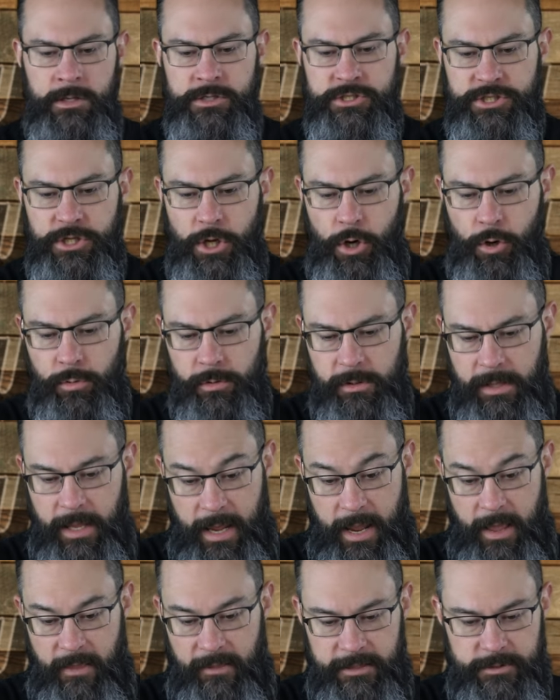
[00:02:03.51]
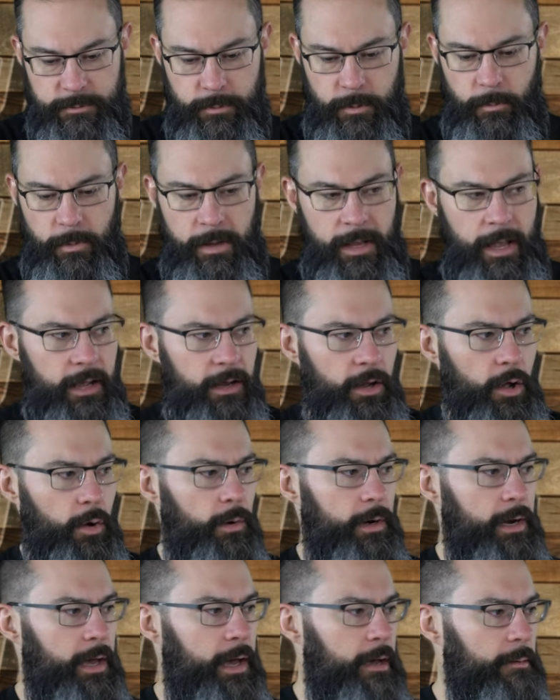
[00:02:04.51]
So, yeah, that's what we got
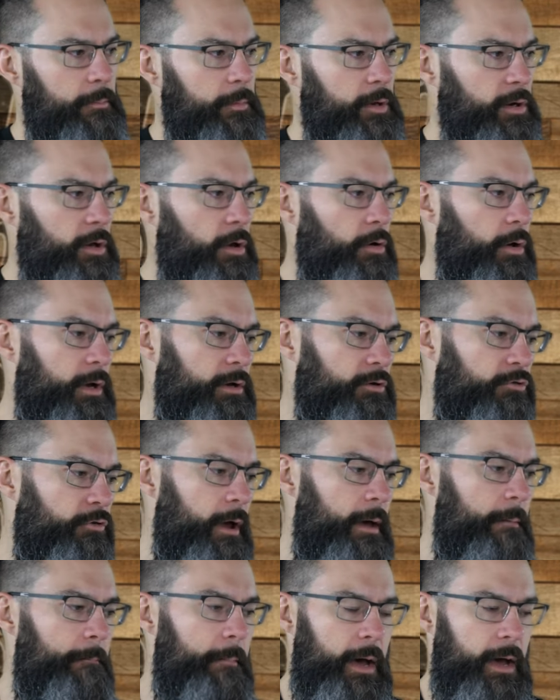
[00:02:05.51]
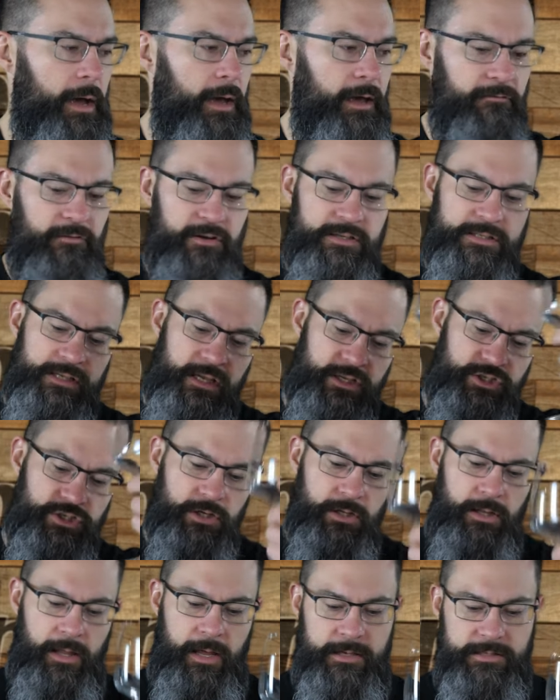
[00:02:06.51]
going on. I'm going to go ahead and grab my. I have an
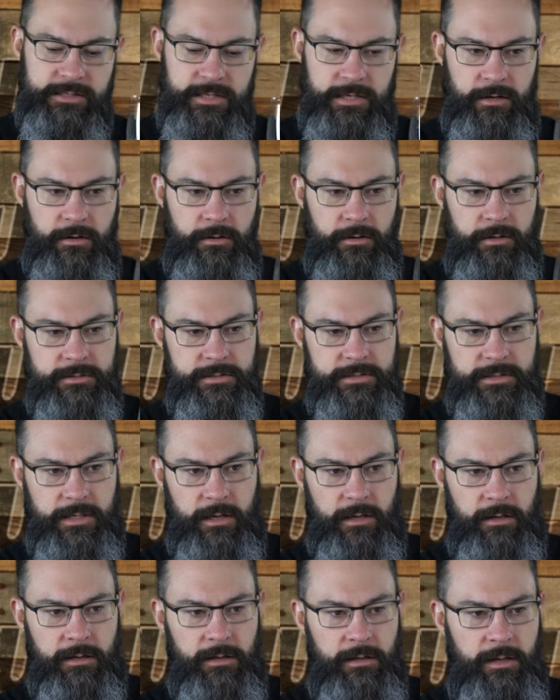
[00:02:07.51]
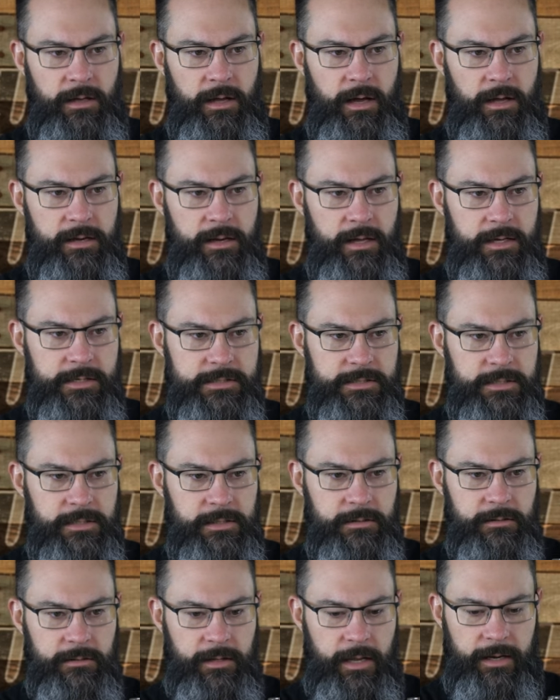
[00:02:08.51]
Ascension glass here. It's a, a nice
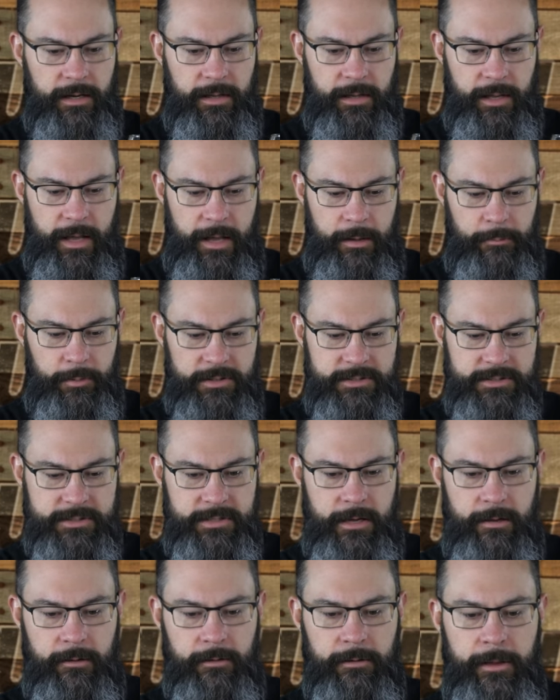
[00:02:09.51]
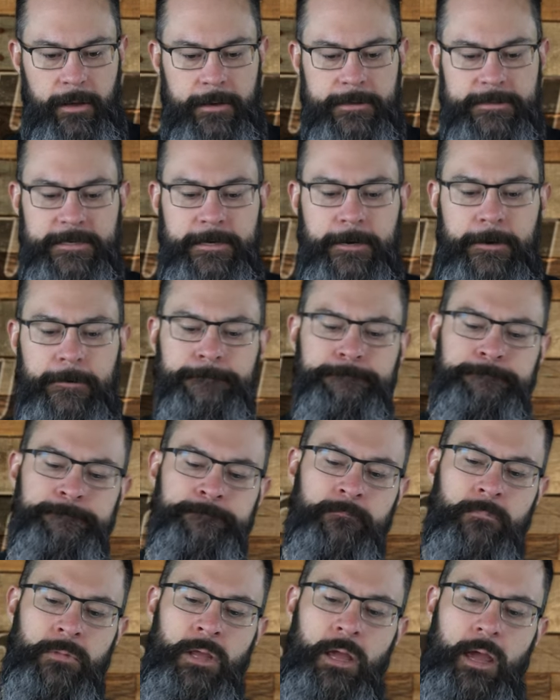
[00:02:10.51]
little kind of goblet style glass here.
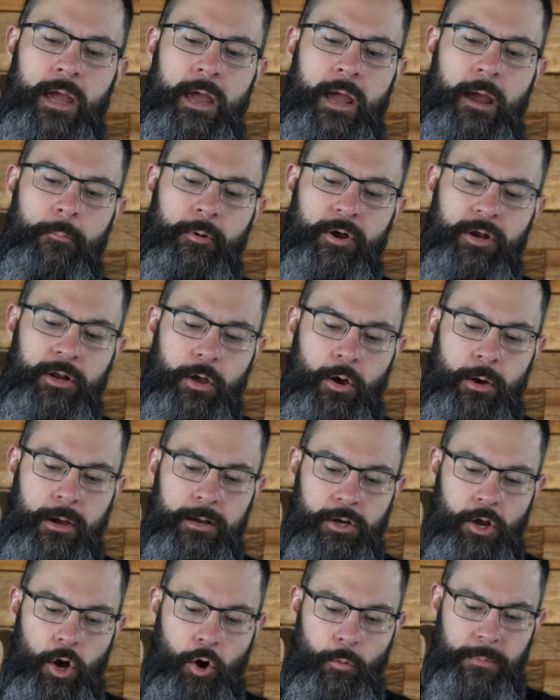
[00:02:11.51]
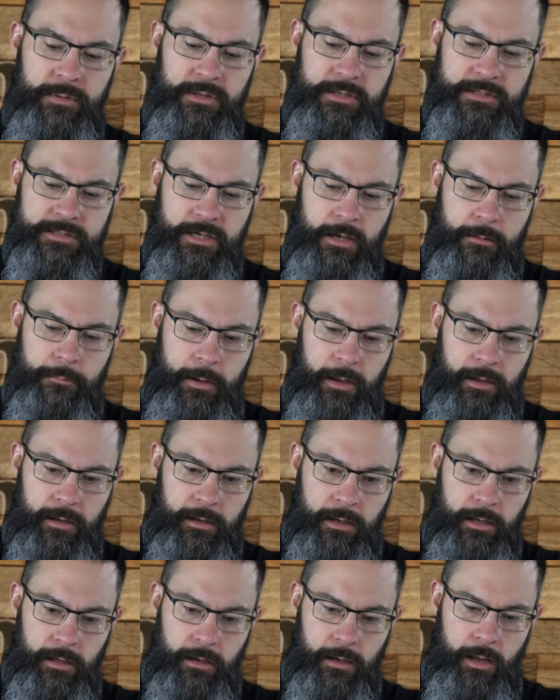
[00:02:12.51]
And we're going to go ahead and open this up
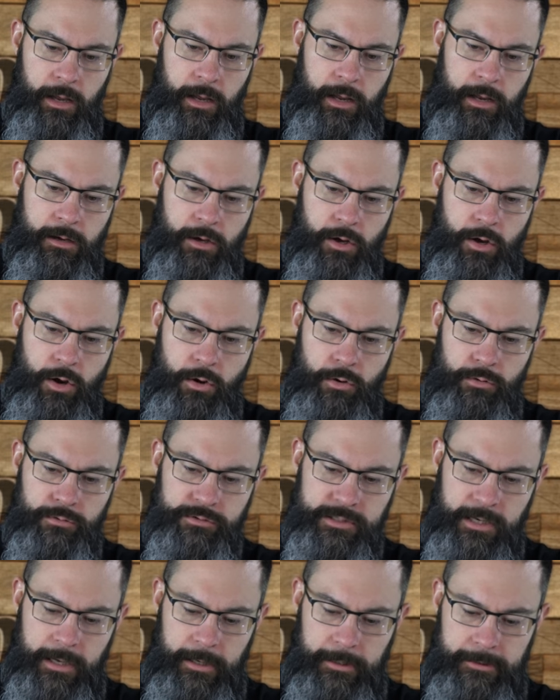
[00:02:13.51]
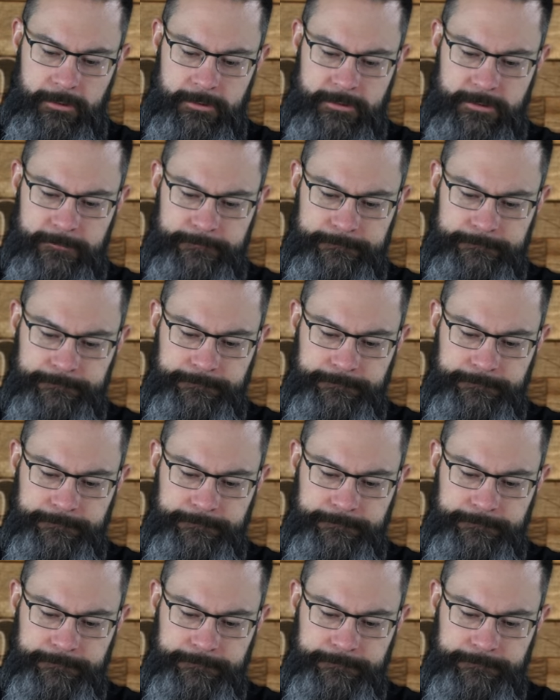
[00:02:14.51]
and get a nose on it.